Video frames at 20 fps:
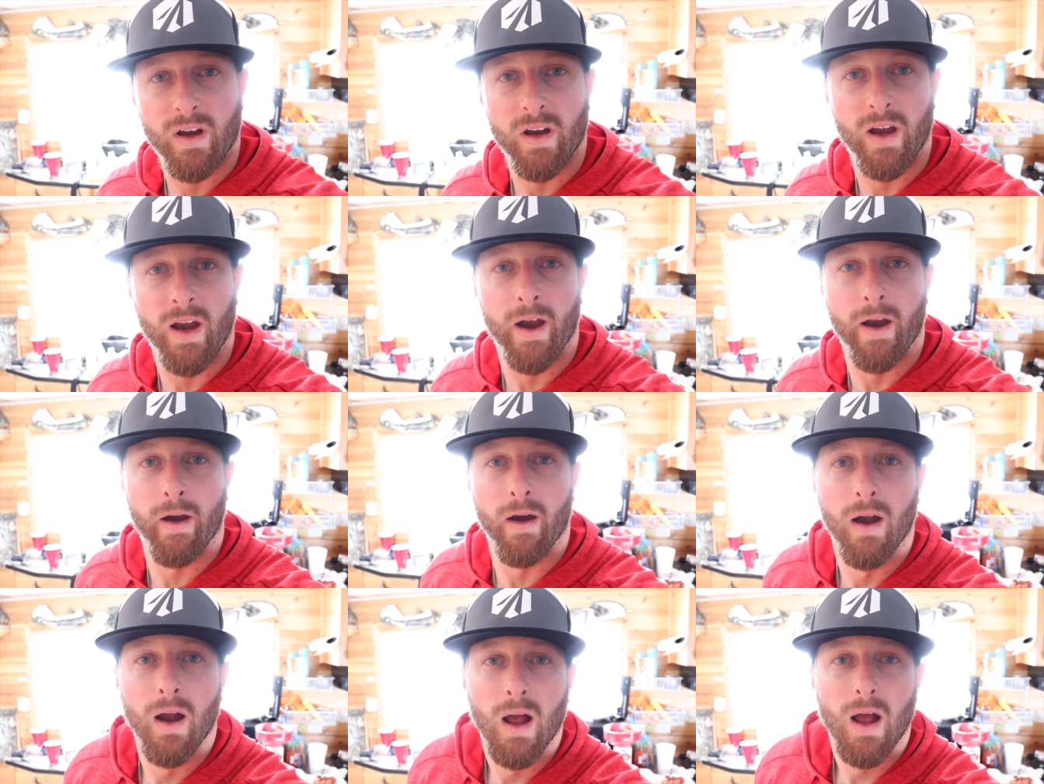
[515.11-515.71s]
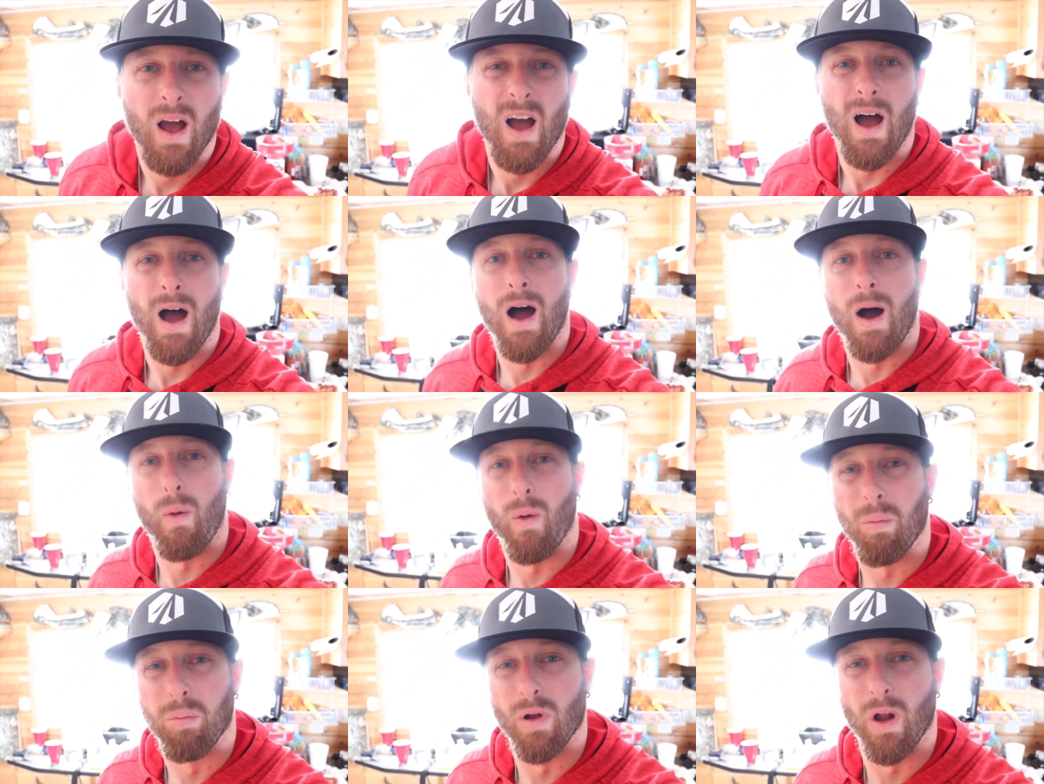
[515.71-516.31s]
in here.
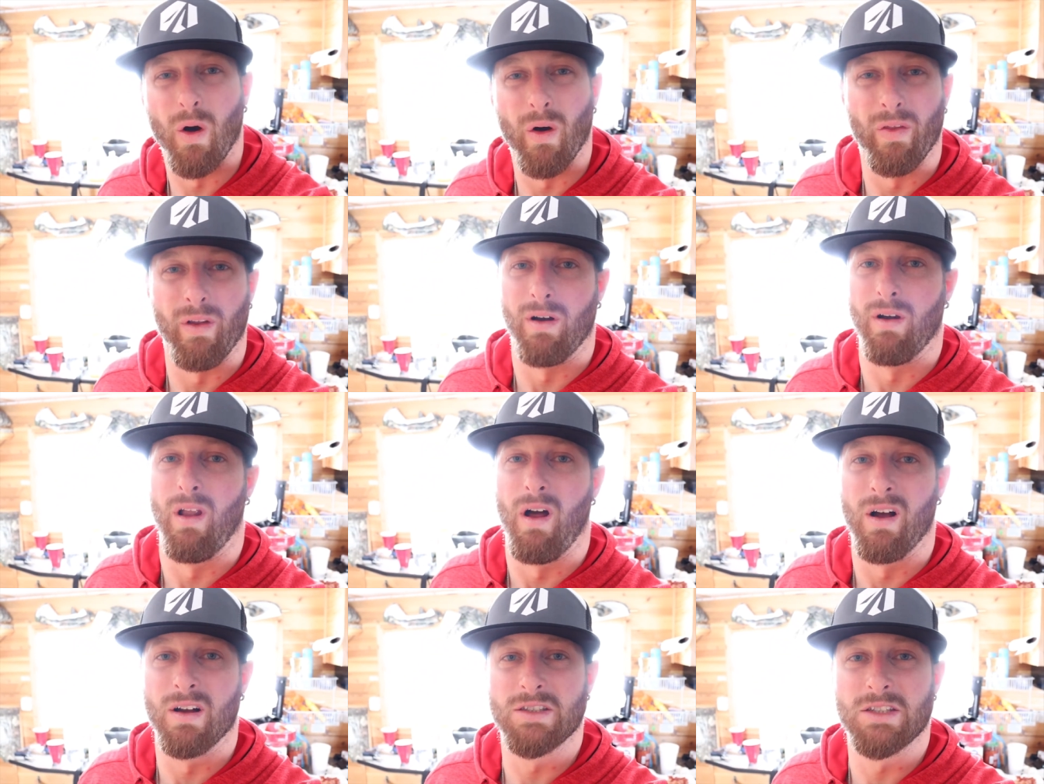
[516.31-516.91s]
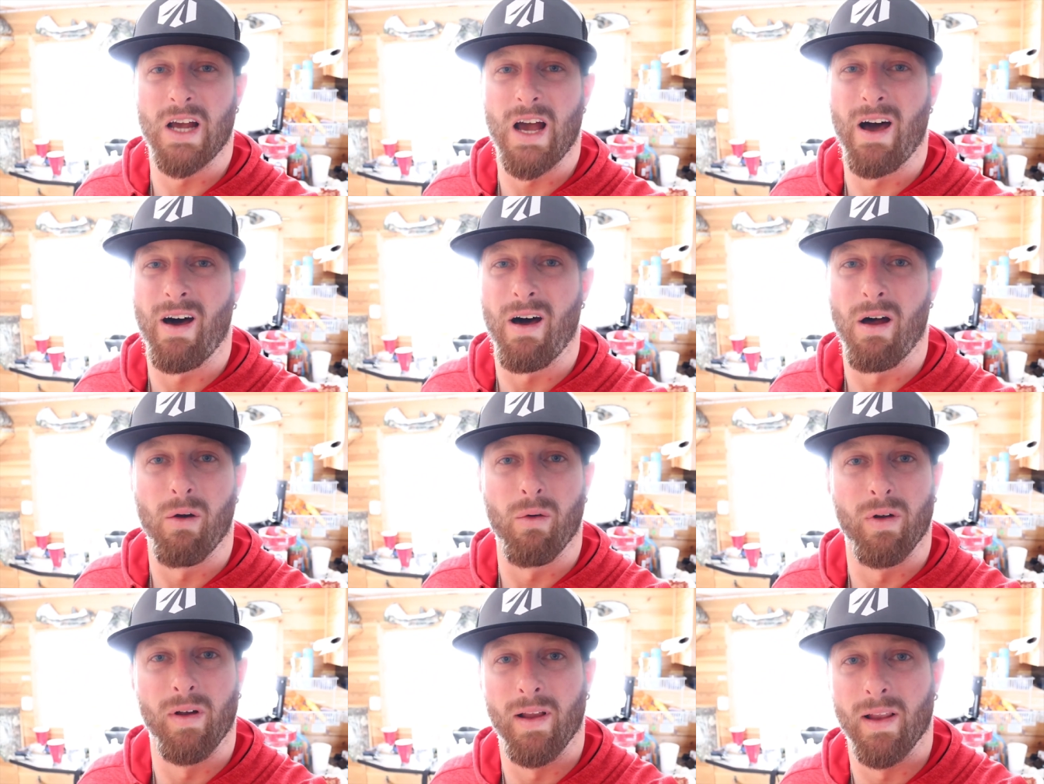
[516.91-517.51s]
Uh, we're blowing their lungs out. I
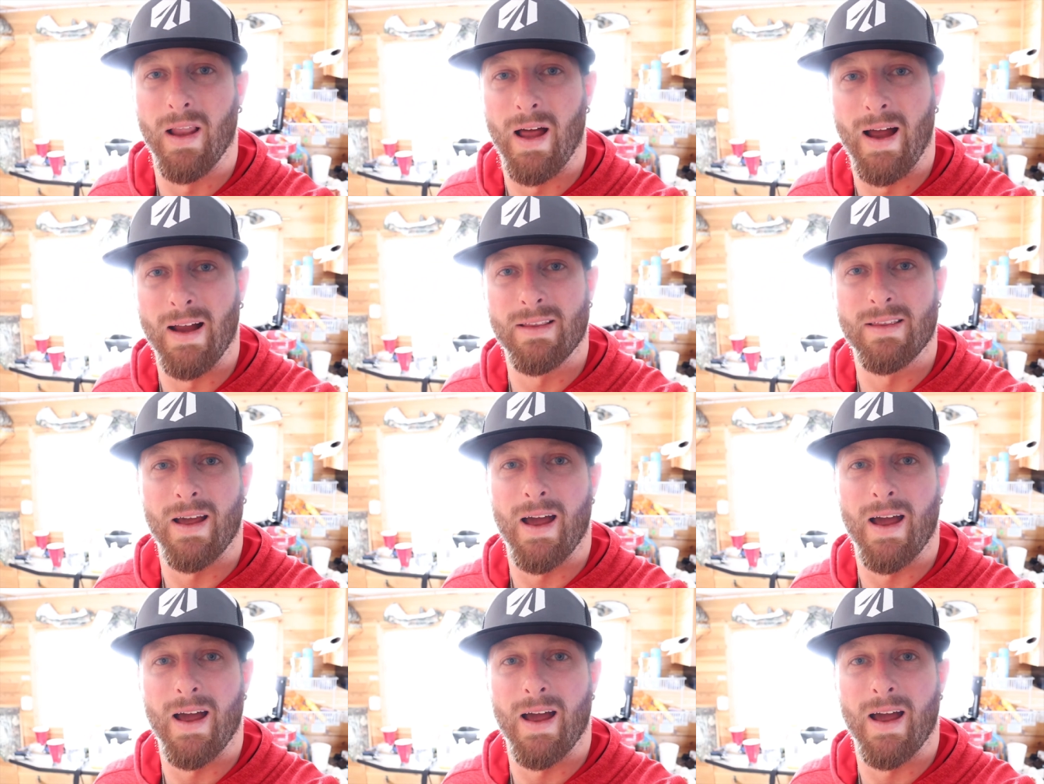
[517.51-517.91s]
don't really like